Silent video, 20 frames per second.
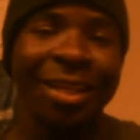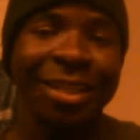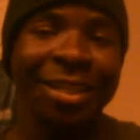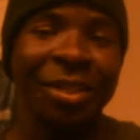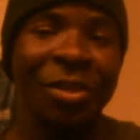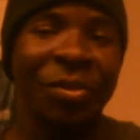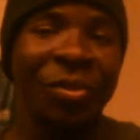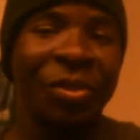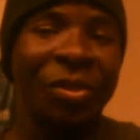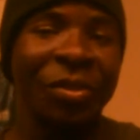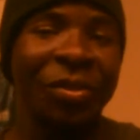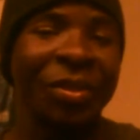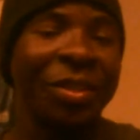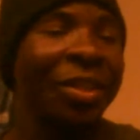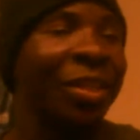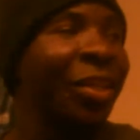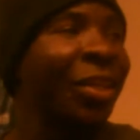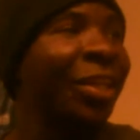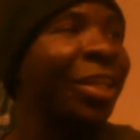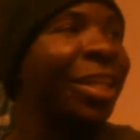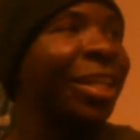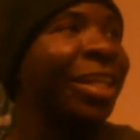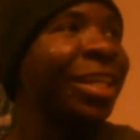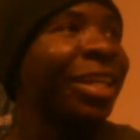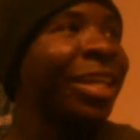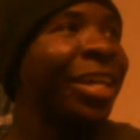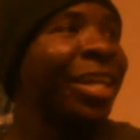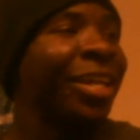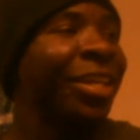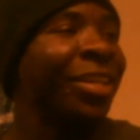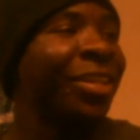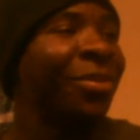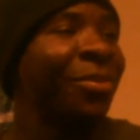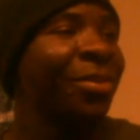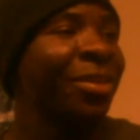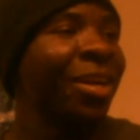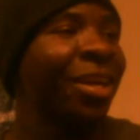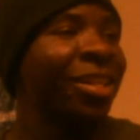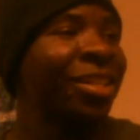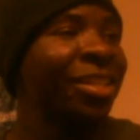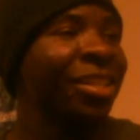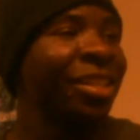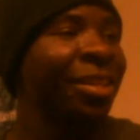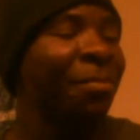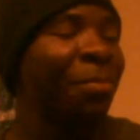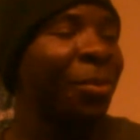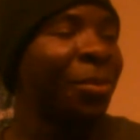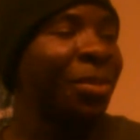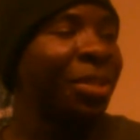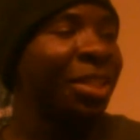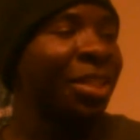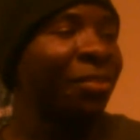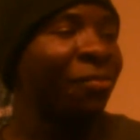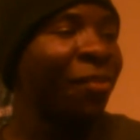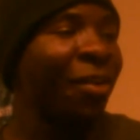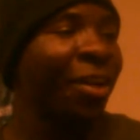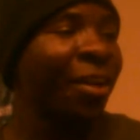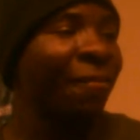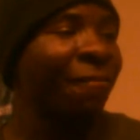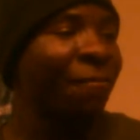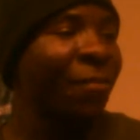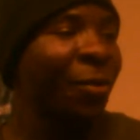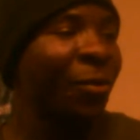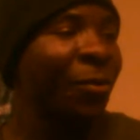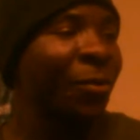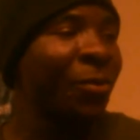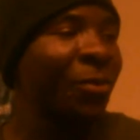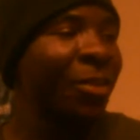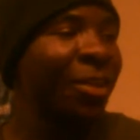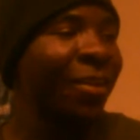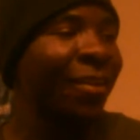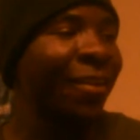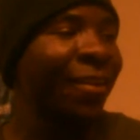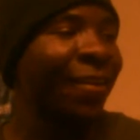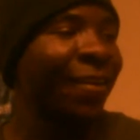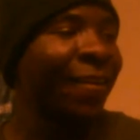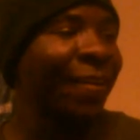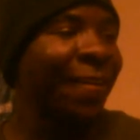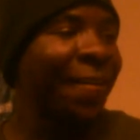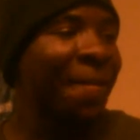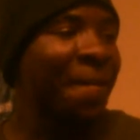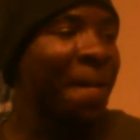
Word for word: You you, you constantly post these fucking photos on there